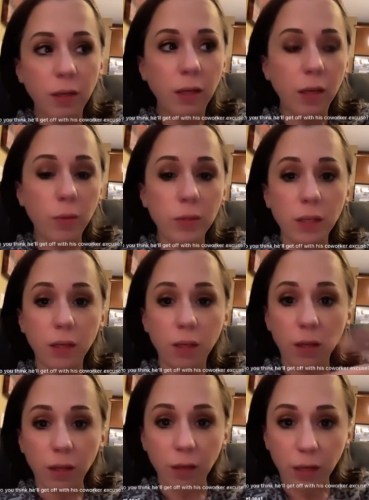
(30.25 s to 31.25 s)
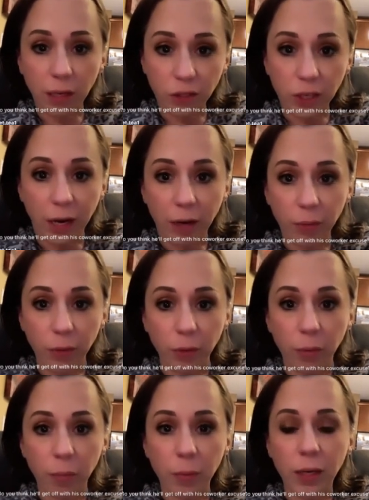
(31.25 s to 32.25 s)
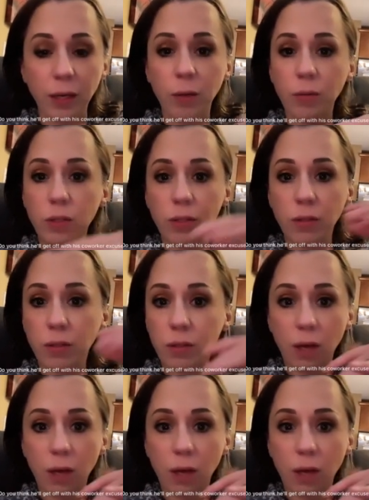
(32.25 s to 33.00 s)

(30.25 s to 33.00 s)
He was in an internet chat room and he was